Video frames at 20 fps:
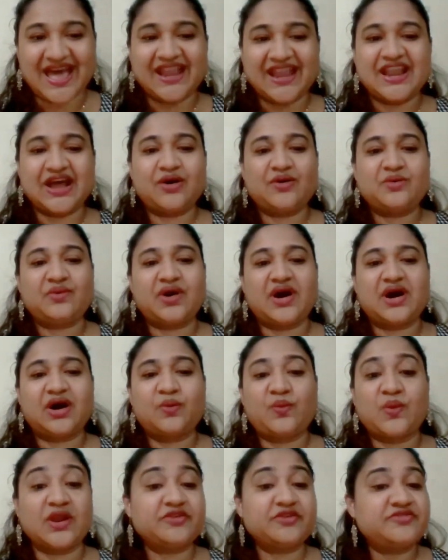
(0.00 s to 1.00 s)
Now,
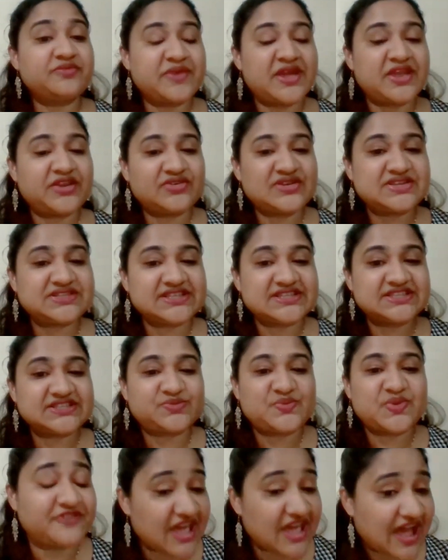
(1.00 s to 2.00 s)
one of the main reasons
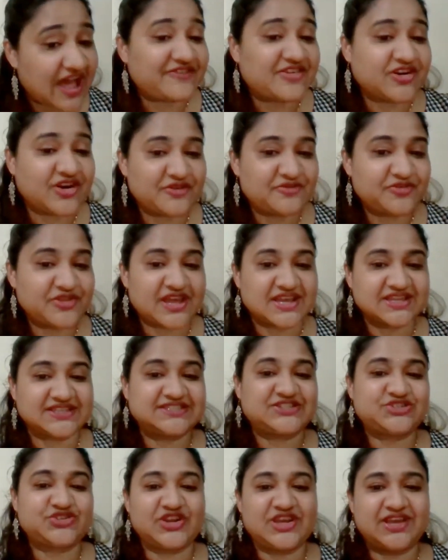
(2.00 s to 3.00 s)
we have her with
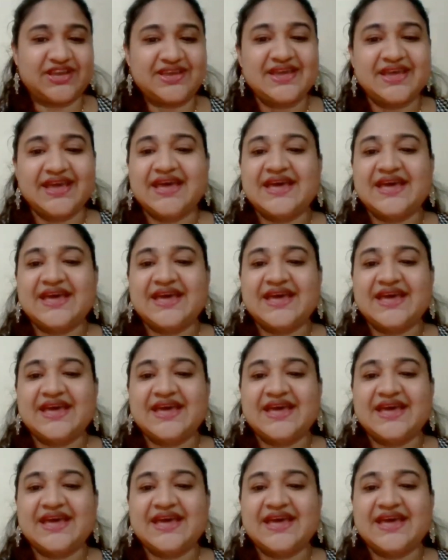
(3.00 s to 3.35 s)
us today